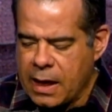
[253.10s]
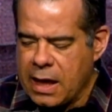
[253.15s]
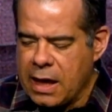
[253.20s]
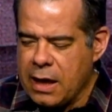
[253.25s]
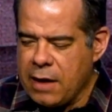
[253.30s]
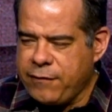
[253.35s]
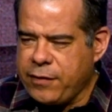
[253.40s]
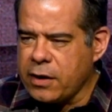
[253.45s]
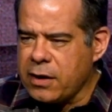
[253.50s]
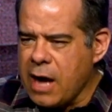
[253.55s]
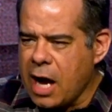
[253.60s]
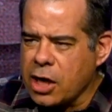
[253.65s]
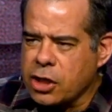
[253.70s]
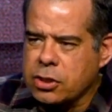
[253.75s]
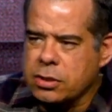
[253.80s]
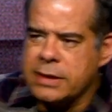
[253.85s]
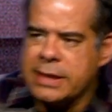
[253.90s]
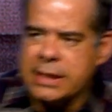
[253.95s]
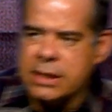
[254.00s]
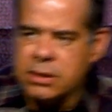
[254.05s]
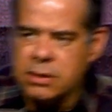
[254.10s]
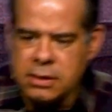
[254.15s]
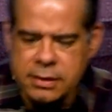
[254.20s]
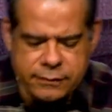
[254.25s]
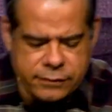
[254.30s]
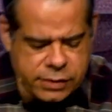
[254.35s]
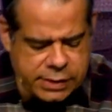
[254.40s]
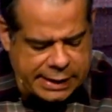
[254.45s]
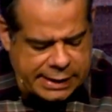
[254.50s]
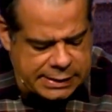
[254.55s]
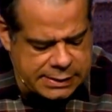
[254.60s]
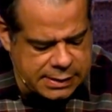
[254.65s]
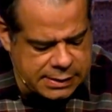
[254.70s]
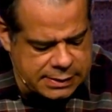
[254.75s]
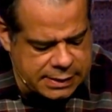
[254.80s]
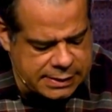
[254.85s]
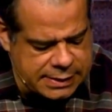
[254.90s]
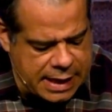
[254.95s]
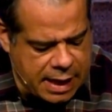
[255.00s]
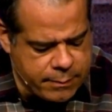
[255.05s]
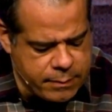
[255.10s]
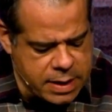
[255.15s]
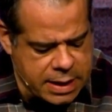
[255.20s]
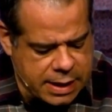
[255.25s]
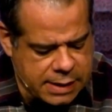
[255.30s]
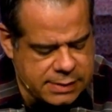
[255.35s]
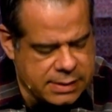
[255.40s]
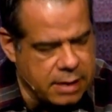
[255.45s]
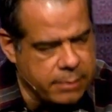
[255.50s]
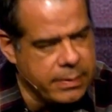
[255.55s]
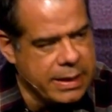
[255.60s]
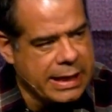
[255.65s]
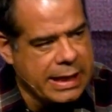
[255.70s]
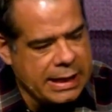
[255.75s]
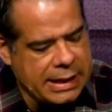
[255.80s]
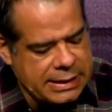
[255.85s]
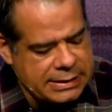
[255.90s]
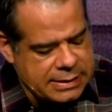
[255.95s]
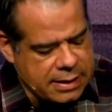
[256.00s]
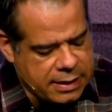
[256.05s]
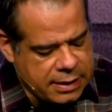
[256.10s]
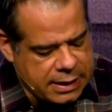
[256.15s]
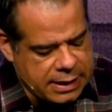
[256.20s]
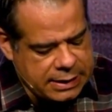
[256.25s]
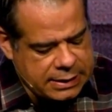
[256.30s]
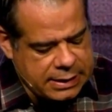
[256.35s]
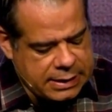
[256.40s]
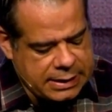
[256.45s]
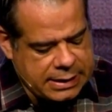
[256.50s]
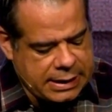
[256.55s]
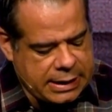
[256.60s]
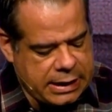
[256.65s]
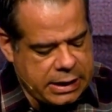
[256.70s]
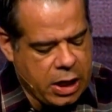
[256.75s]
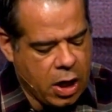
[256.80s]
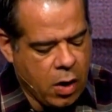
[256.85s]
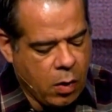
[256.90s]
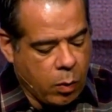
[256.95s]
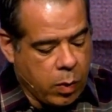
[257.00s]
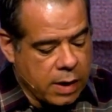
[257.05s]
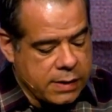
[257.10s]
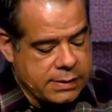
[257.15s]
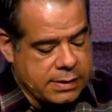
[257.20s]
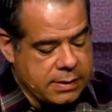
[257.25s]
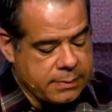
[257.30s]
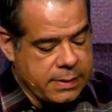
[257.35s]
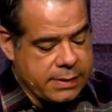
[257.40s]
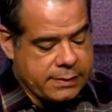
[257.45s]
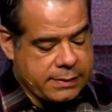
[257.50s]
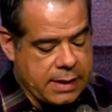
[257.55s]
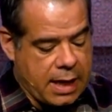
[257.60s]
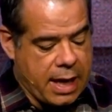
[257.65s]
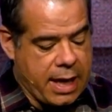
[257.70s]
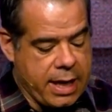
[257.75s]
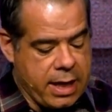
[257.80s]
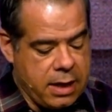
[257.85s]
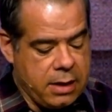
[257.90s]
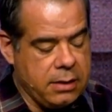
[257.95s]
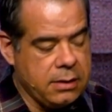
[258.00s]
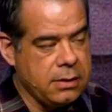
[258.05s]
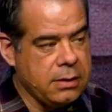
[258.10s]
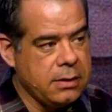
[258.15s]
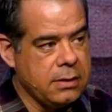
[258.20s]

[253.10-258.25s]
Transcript: if they're not critical of Jesus, is that because they're beginning to think that he was the Messiah?